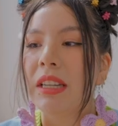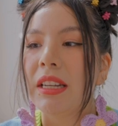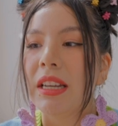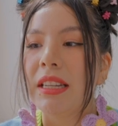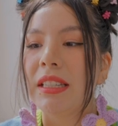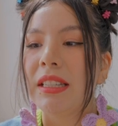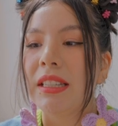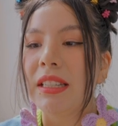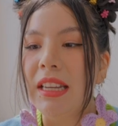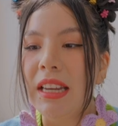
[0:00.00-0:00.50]

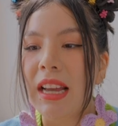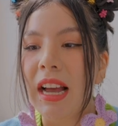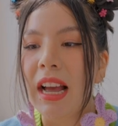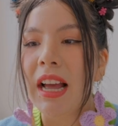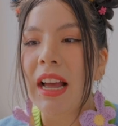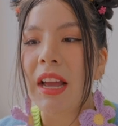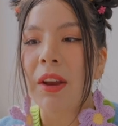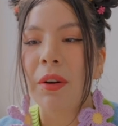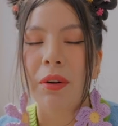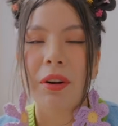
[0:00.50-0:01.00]
nice knee
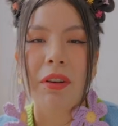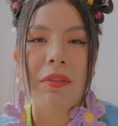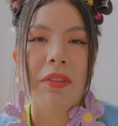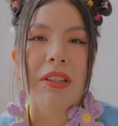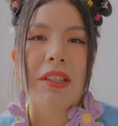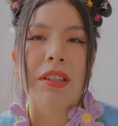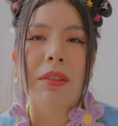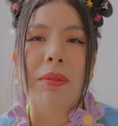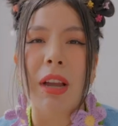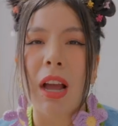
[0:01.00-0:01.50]
high or
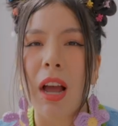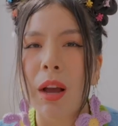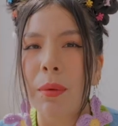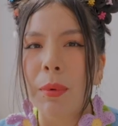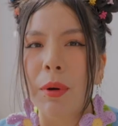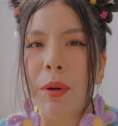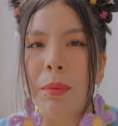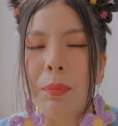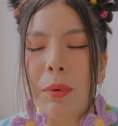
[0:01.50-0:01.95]
even some cowboy